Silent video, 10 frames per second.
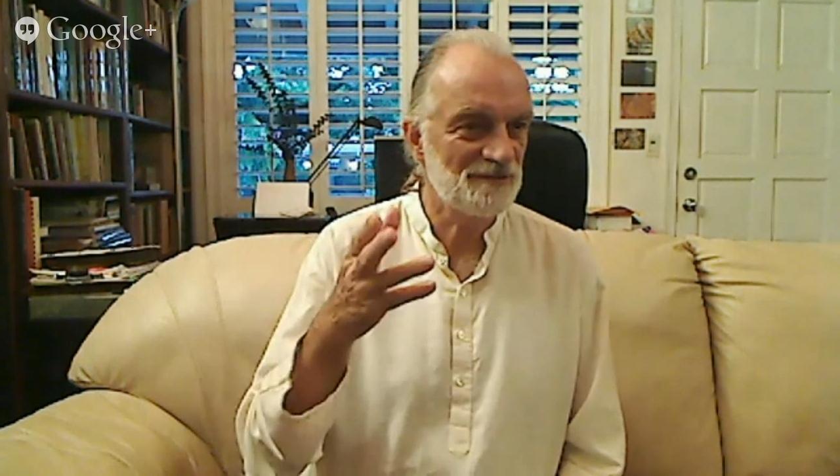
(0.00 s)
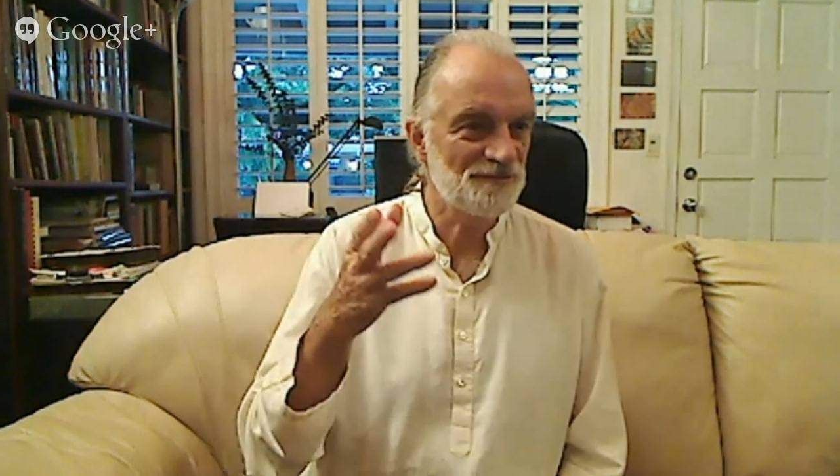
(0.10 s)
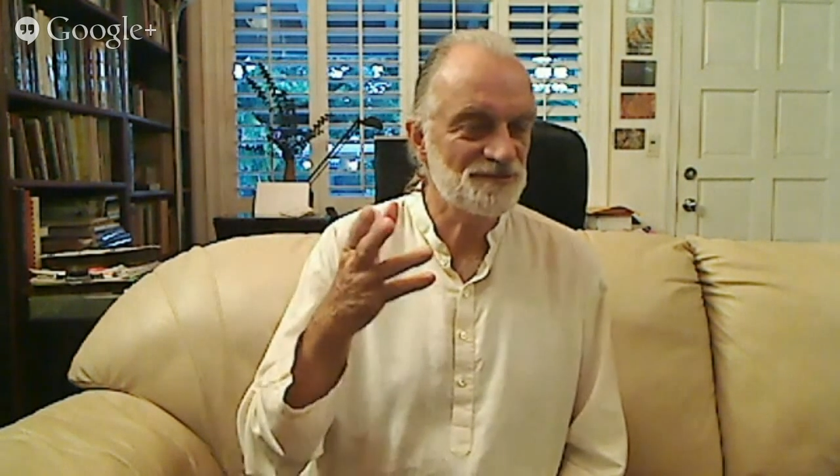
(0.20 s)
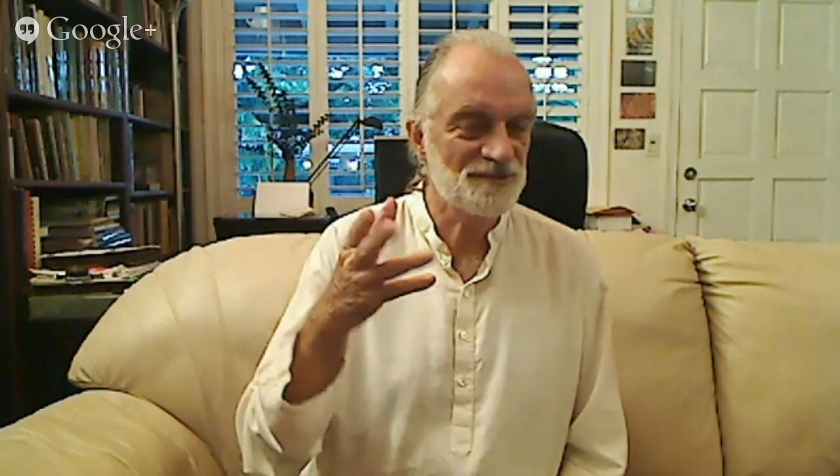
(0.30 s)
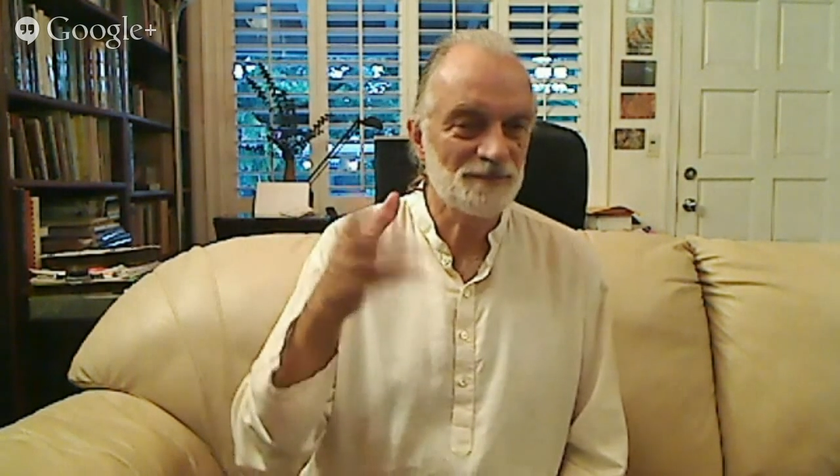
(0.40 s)

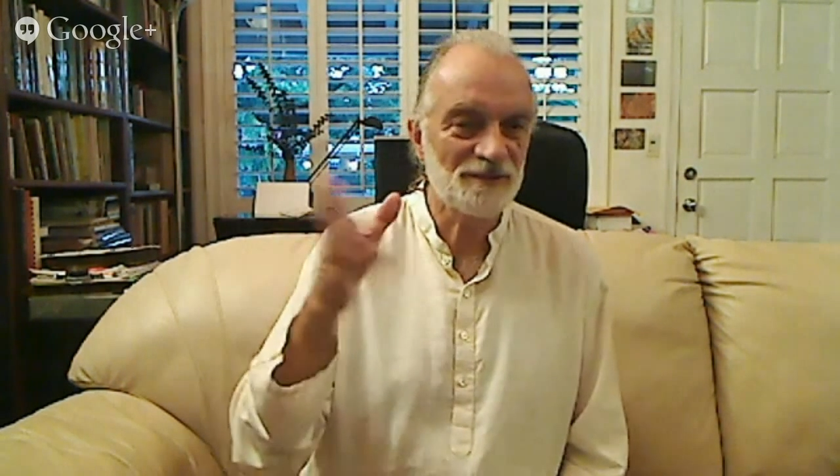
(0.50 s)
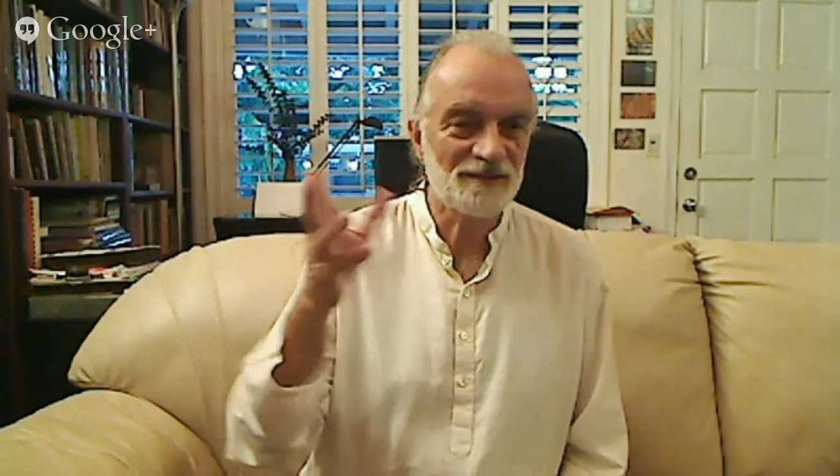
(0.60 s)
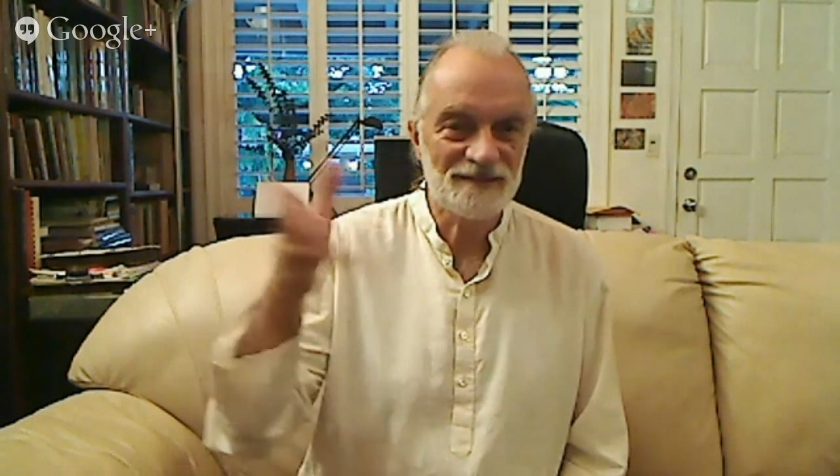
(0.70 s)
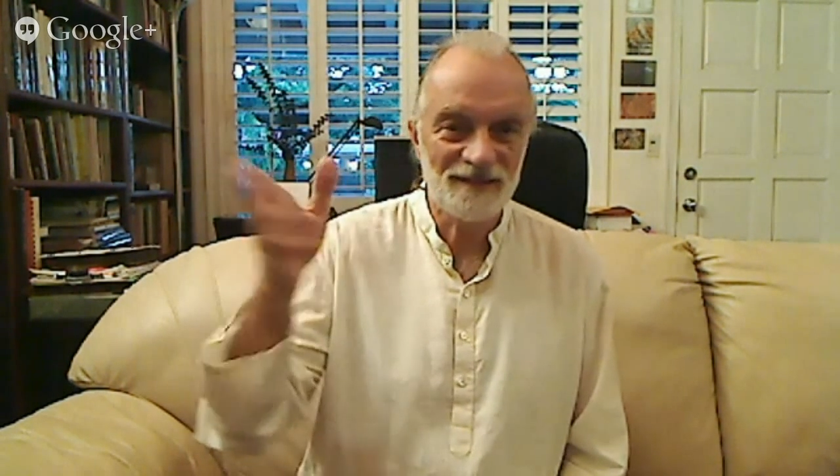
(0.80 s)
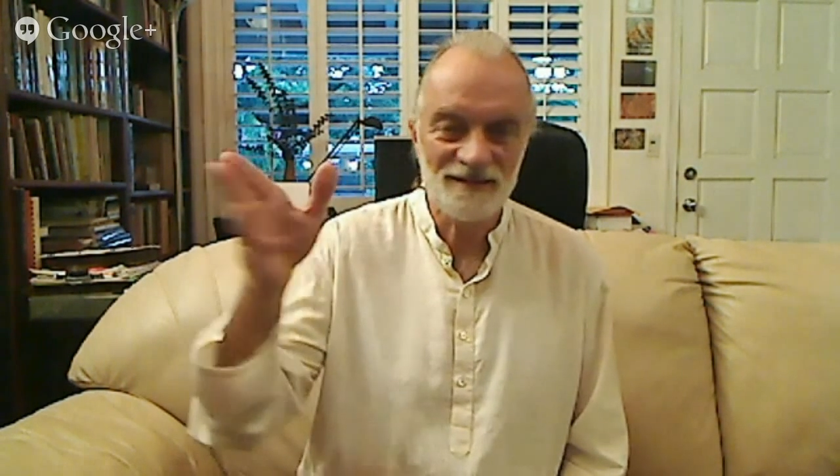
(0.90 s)
have
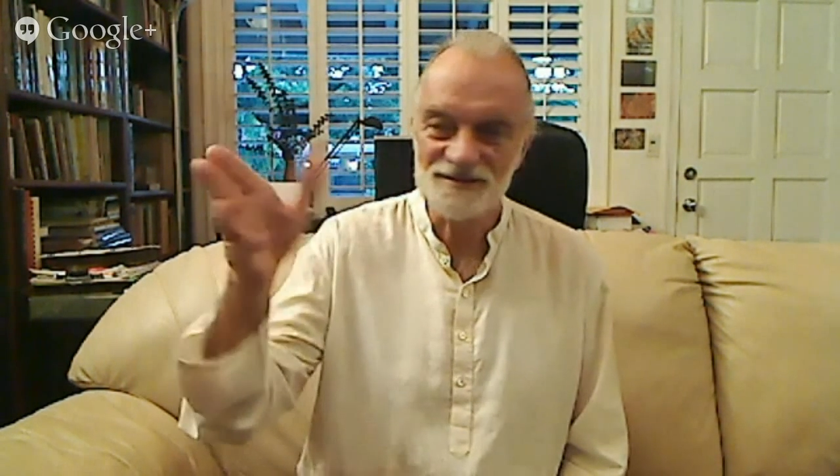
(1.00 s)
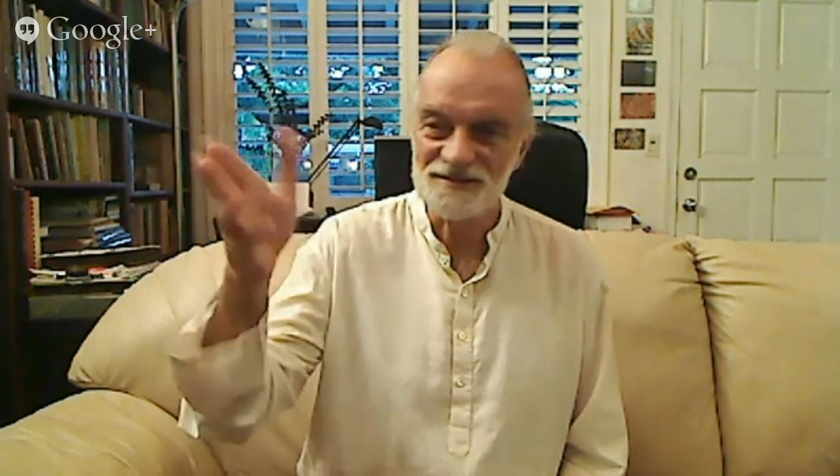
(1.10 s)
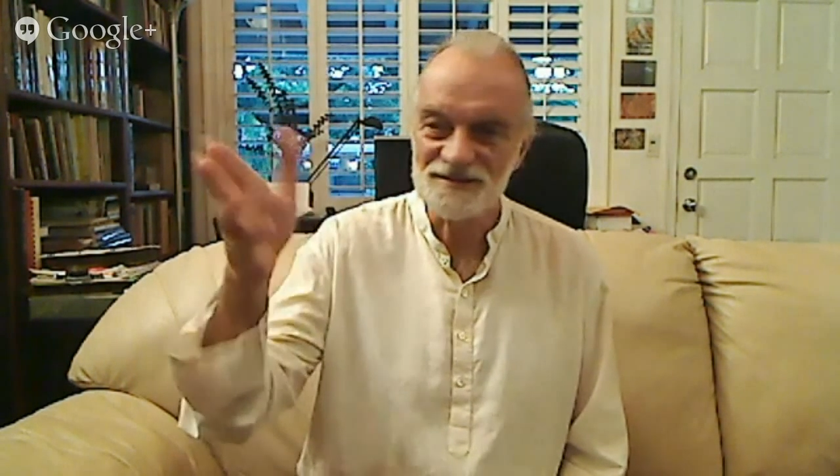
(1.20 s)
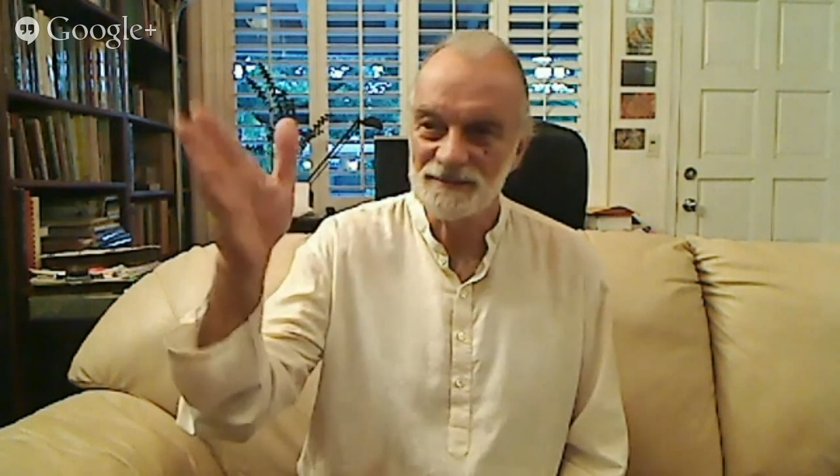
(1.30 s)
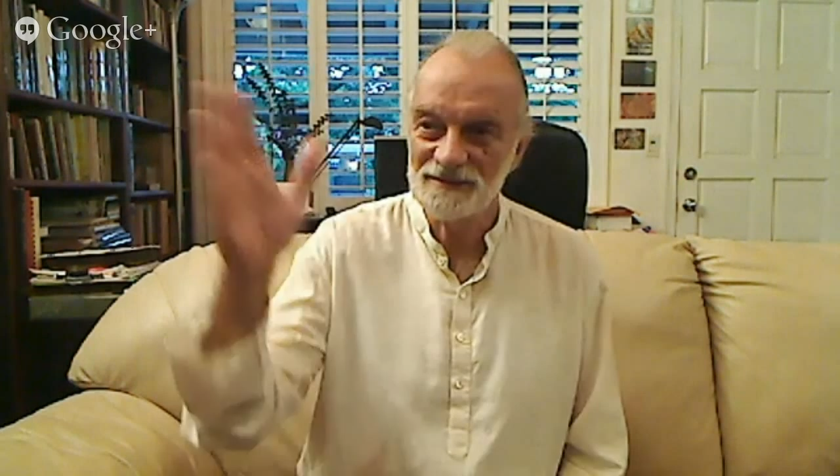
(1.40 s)
somebody tell
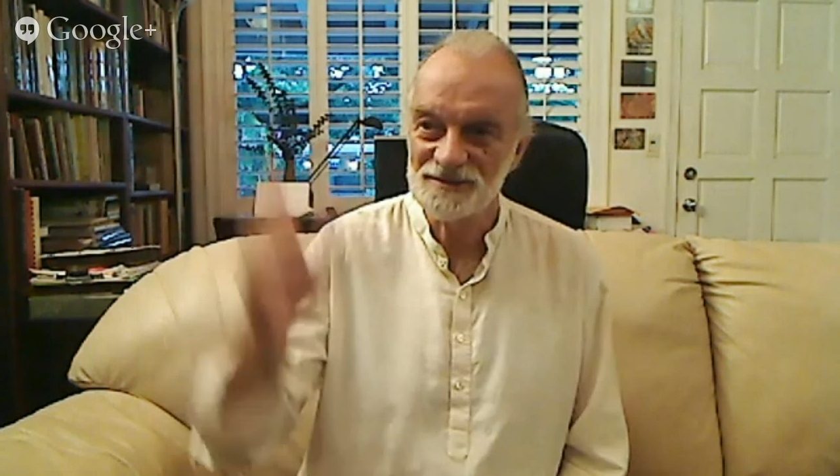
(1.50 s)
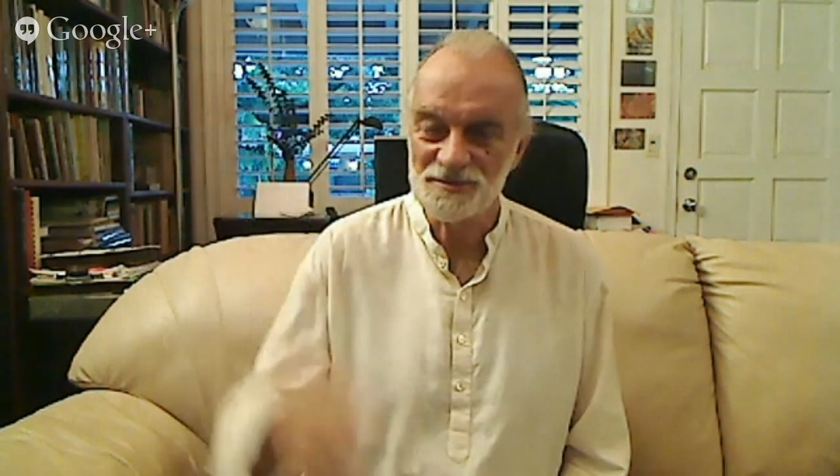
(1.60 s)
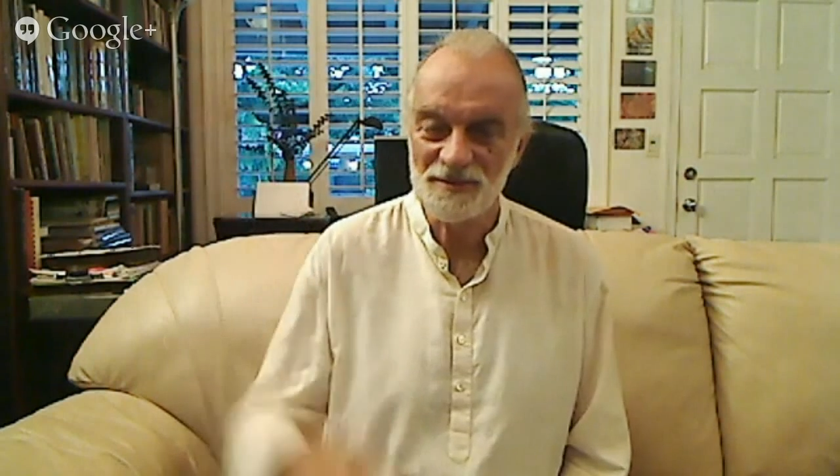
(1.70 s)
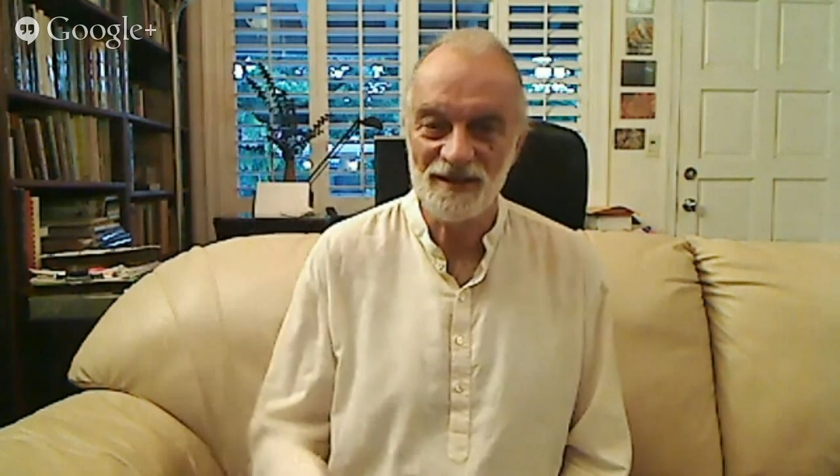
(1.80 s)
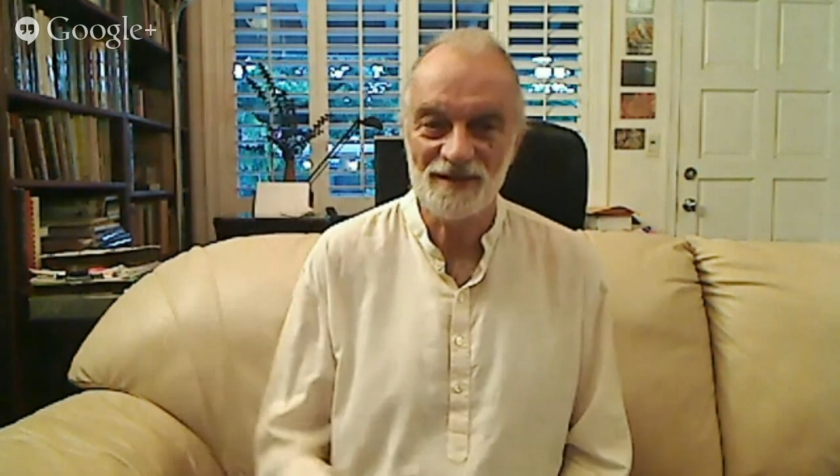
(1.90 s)
us about this
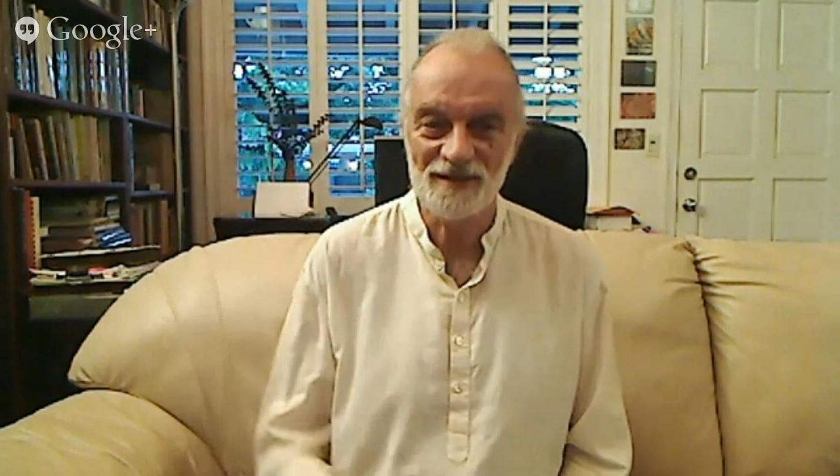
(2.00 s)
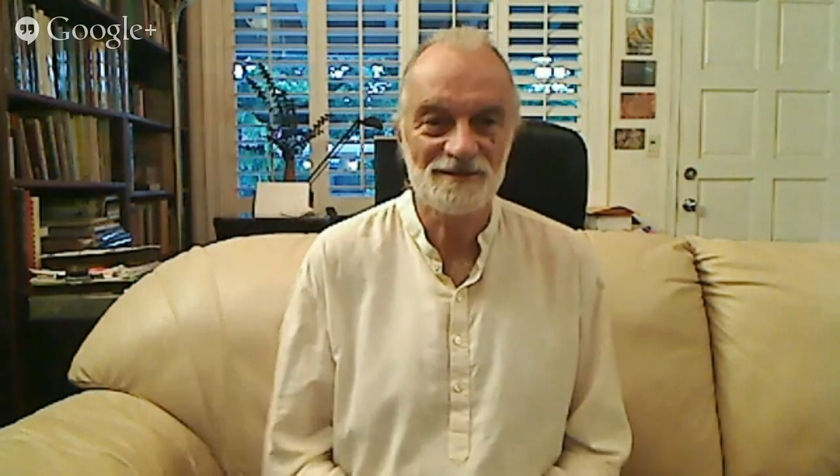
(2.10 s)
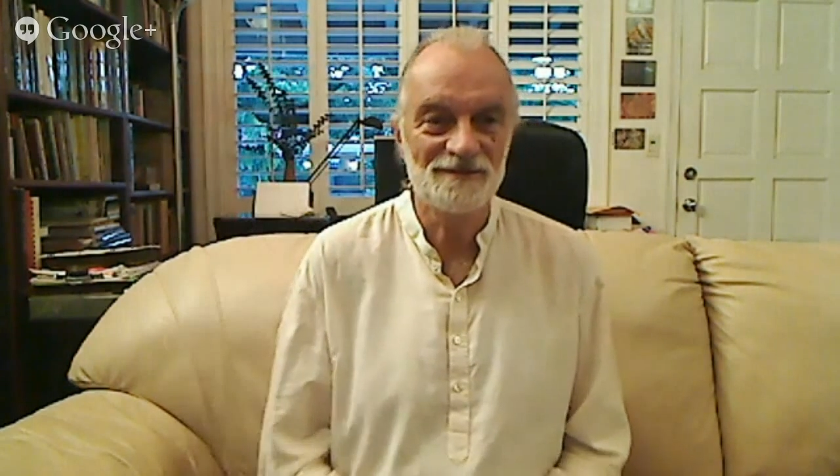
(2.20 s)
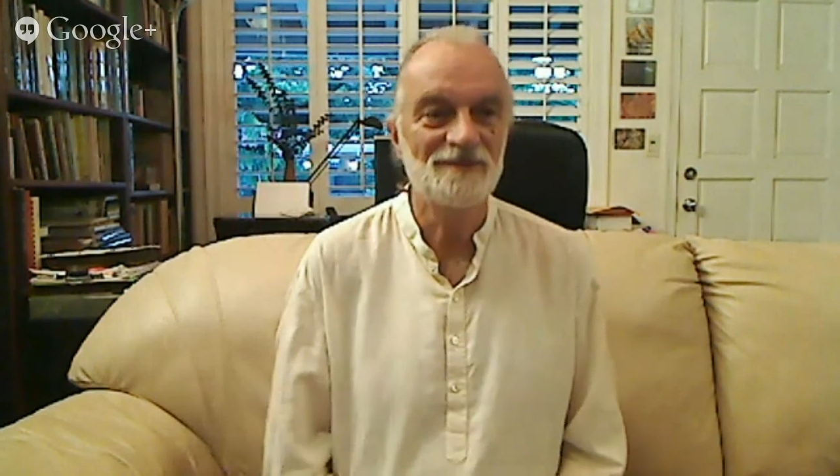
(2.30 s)
path.